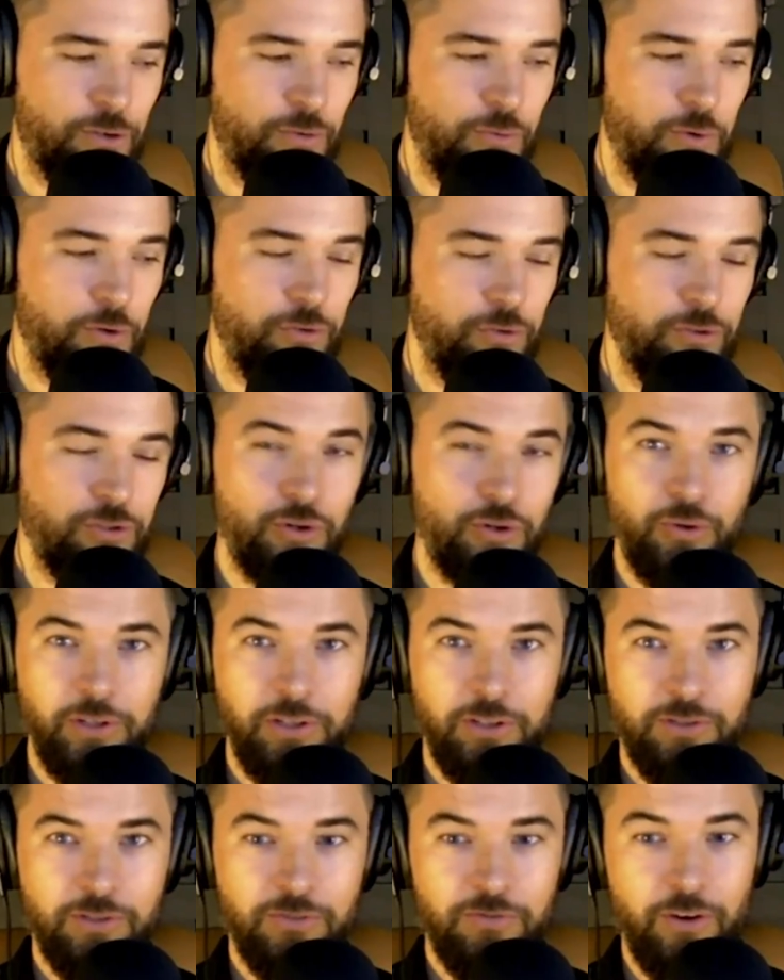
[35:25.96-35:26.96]
career
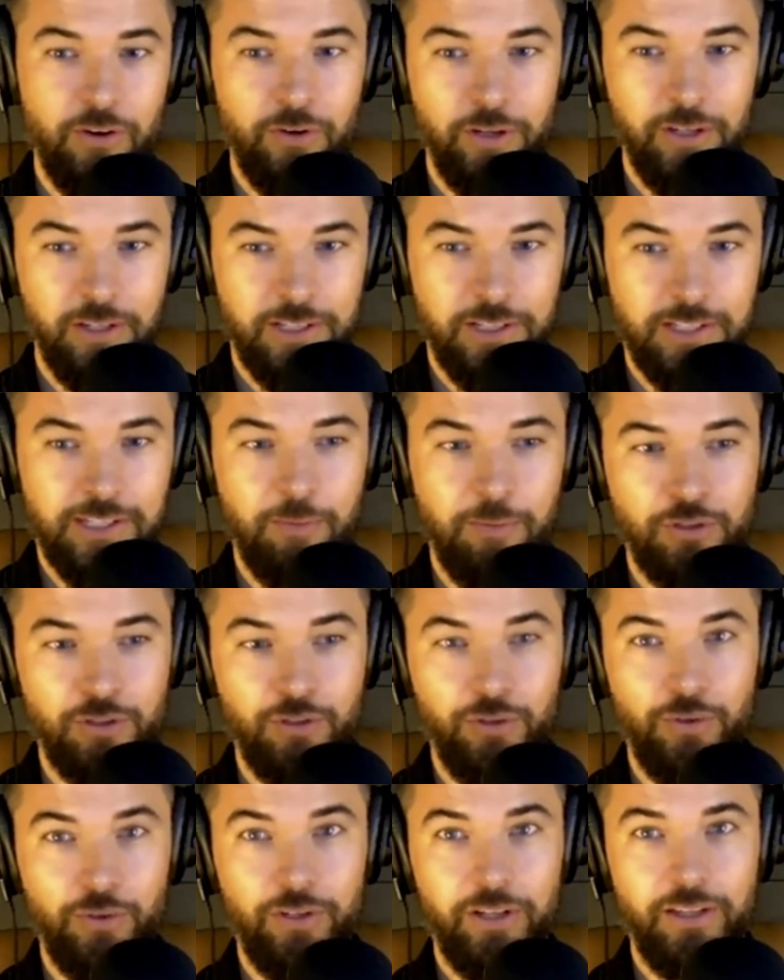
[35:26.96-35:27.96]
journey is very
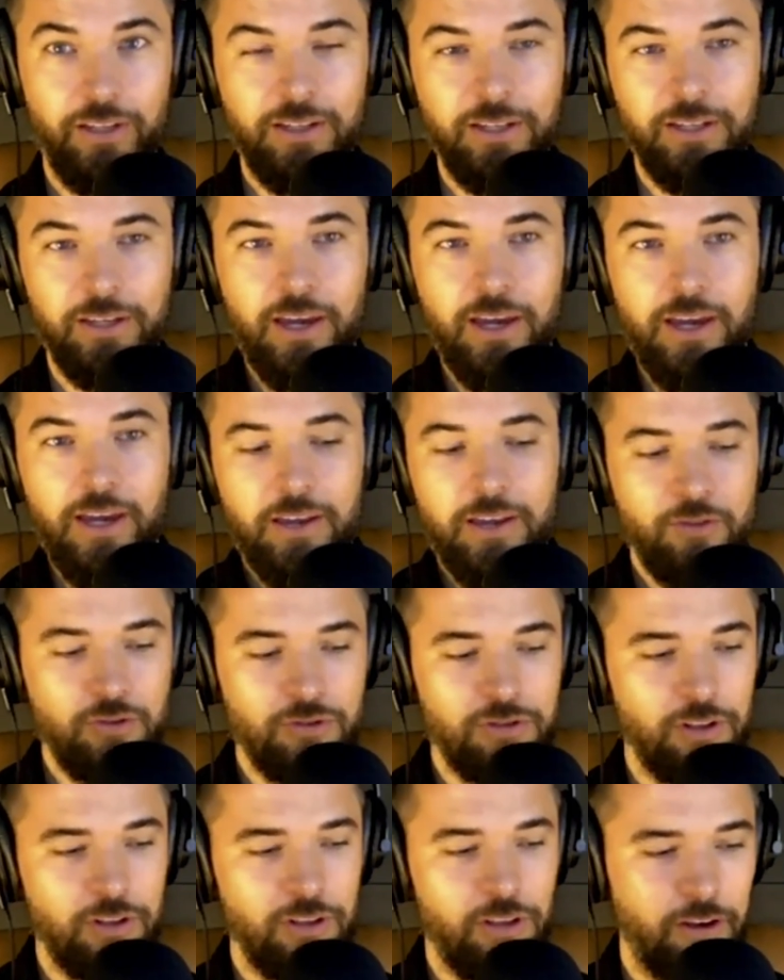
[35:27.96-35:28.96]
exceptional, and I think
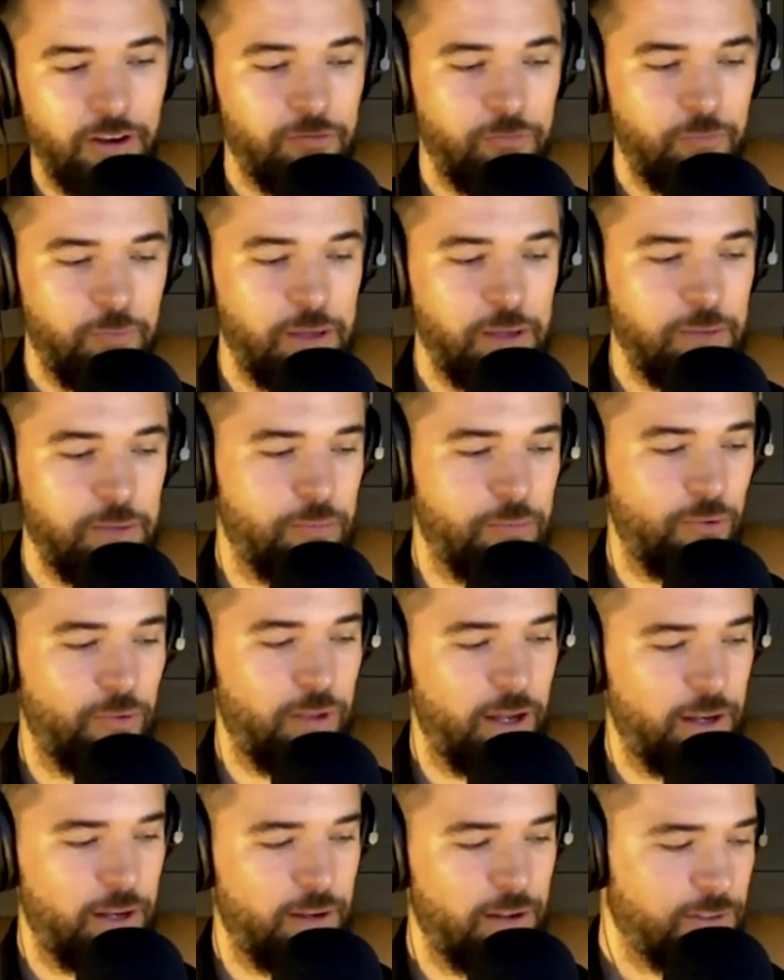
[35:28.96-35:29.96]
there's a lot of people
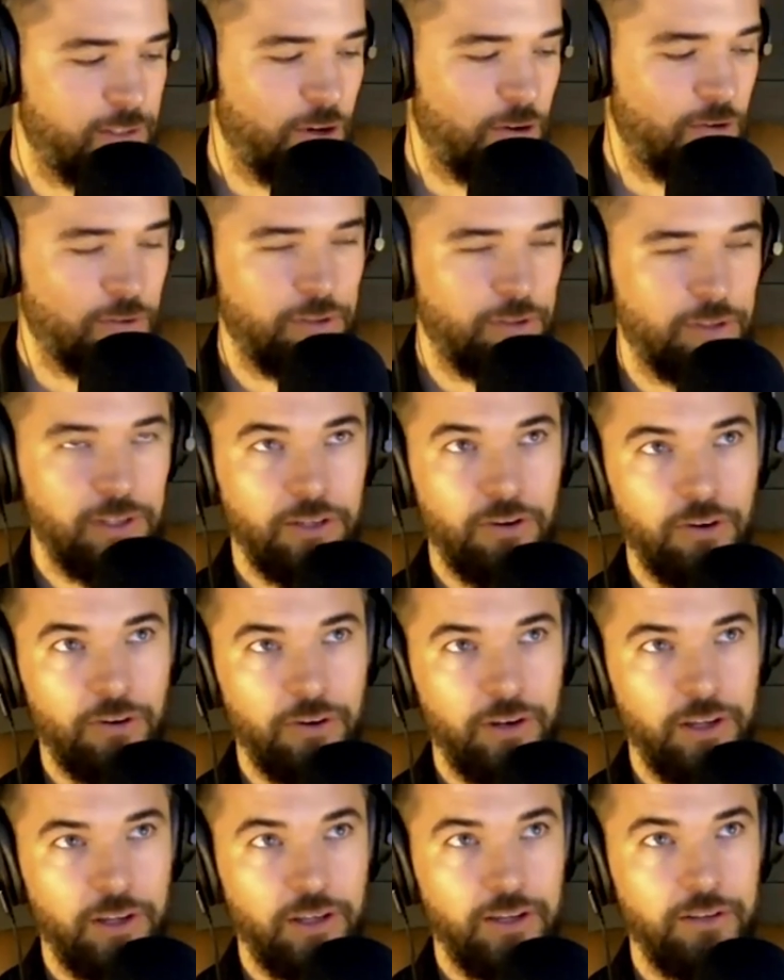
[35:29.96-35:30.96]
that currently
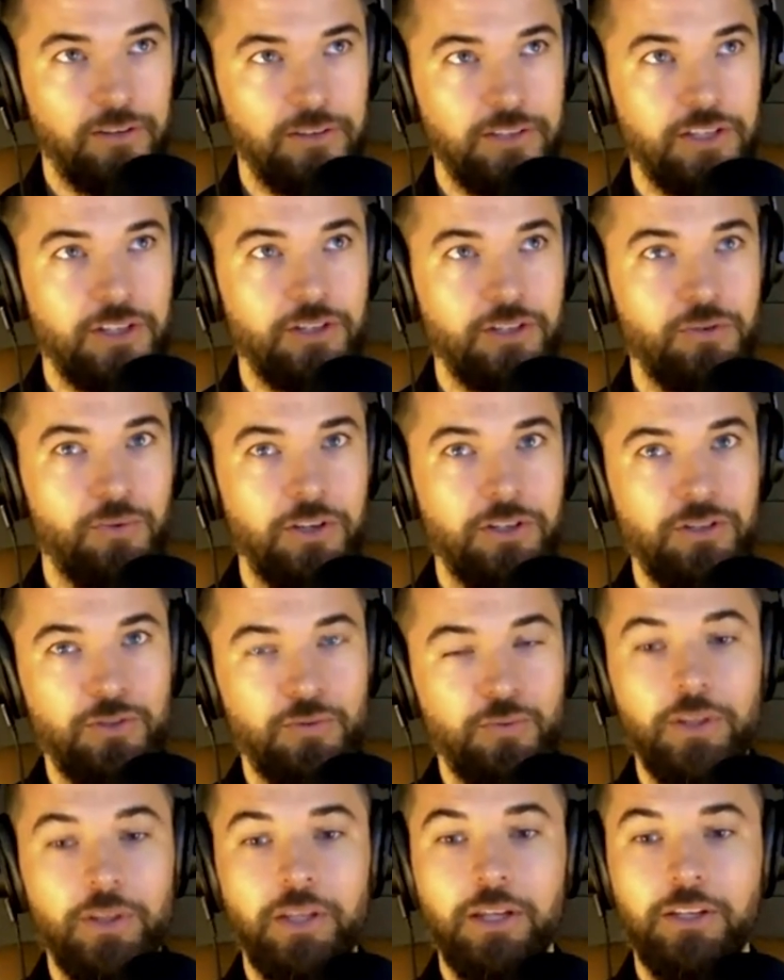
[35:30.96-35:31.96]
are in
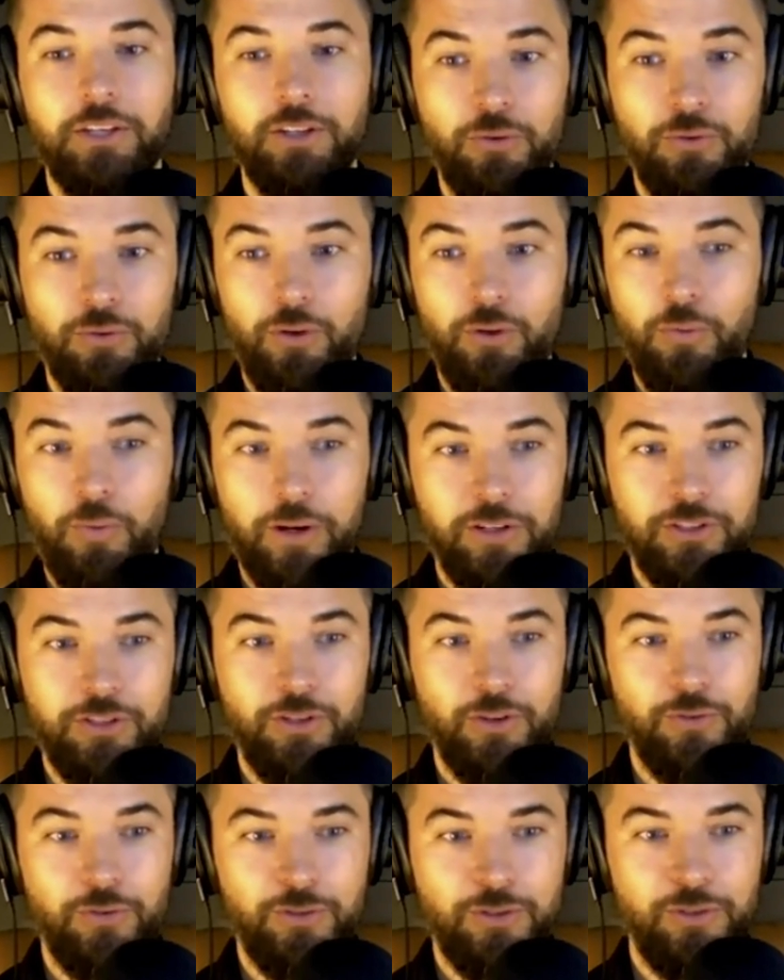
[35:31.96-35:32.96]
situations where they don't know where to
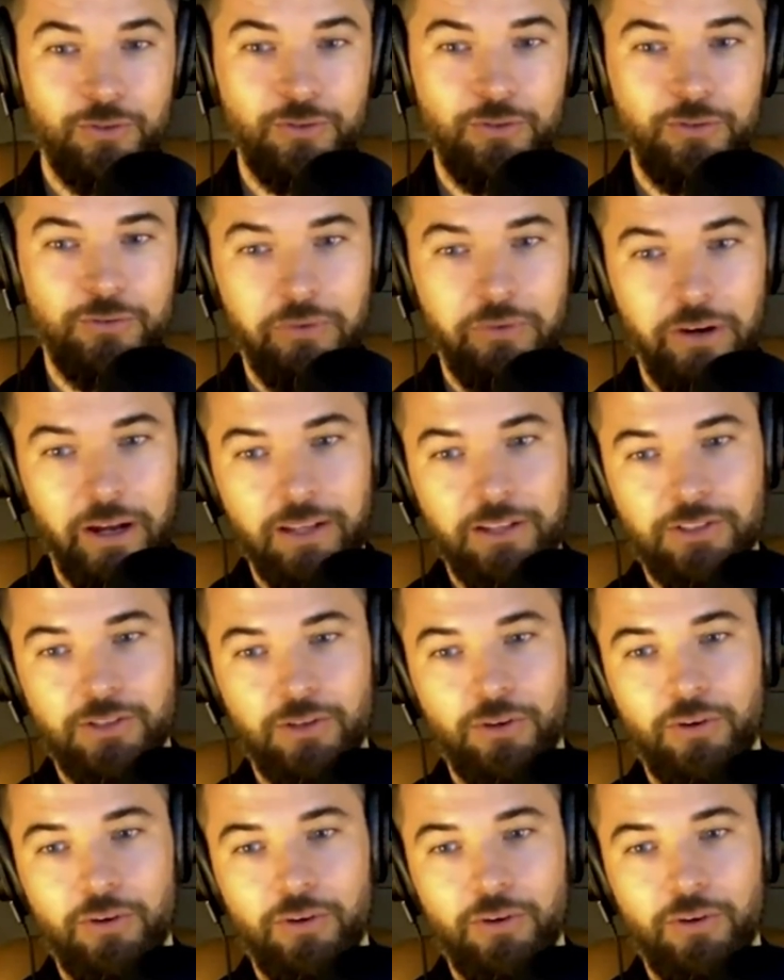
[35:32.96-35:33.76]
turn to, right?